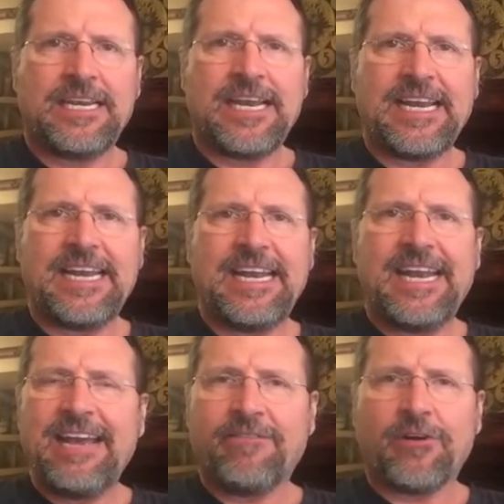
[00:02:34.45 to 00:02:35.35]
and it
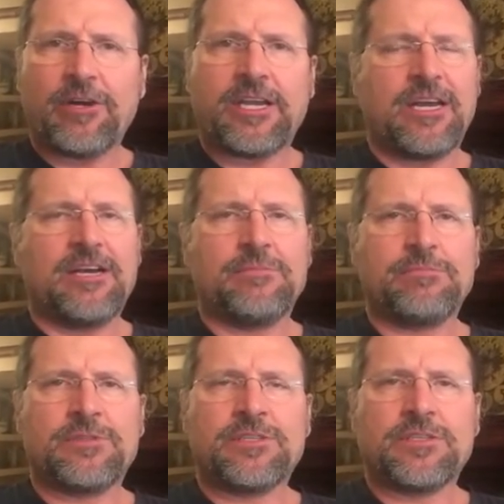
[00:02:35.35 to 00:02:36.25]
never
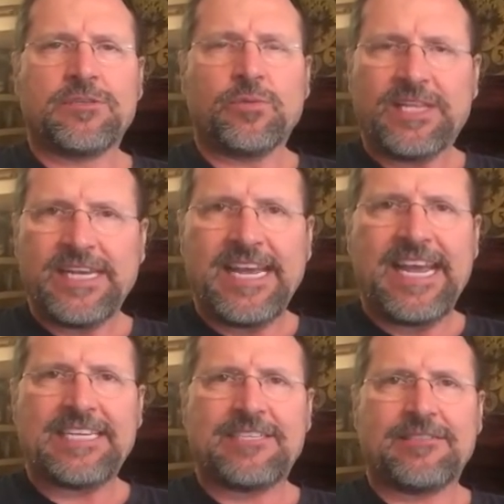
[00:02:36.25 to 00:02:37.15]
comes with a
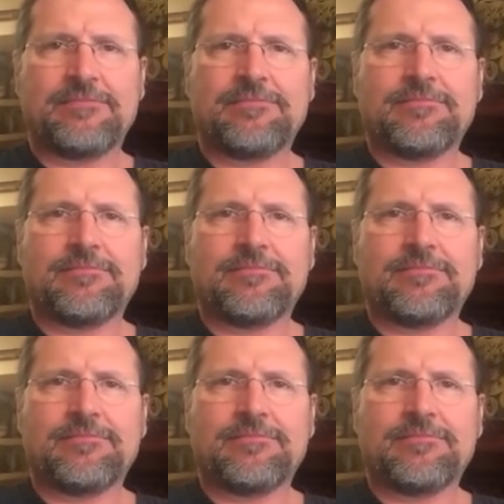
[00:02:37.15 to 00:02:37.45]
debt.